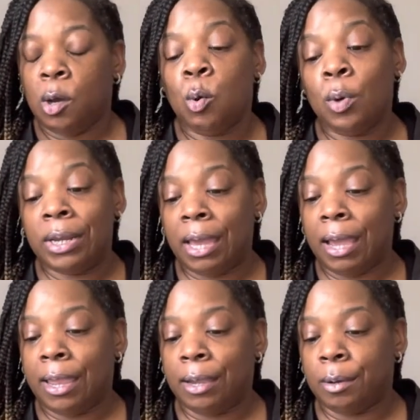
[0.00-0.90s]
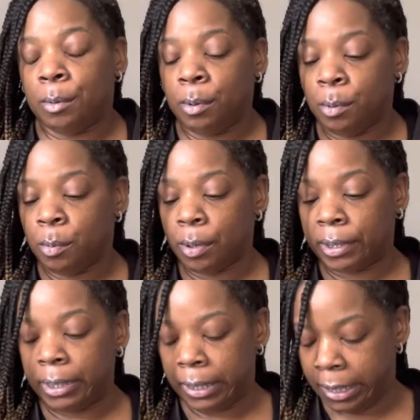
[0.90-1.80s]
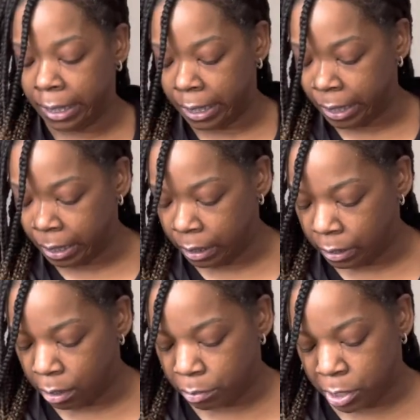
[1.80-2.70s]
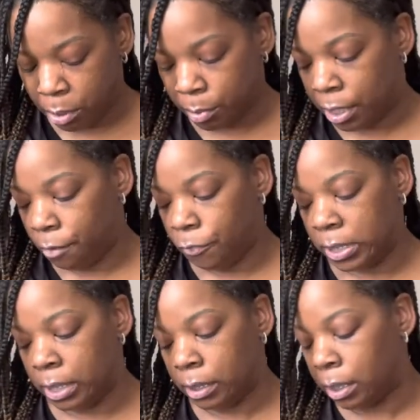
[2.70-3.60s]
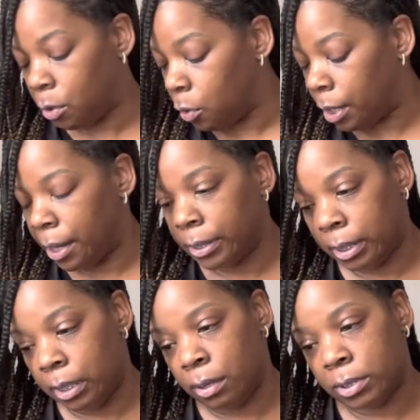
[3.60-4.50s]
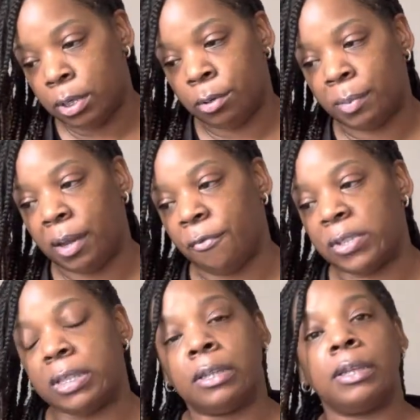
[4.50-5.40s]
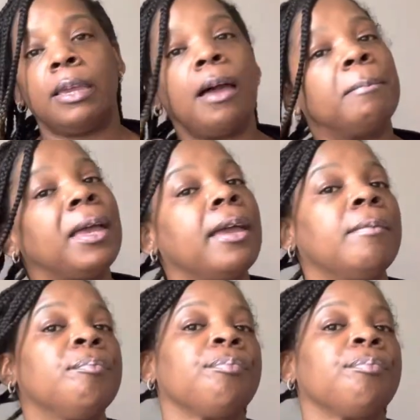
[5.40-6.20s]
when I am working at a long-term care facility, or at the long-term care facility I'm at.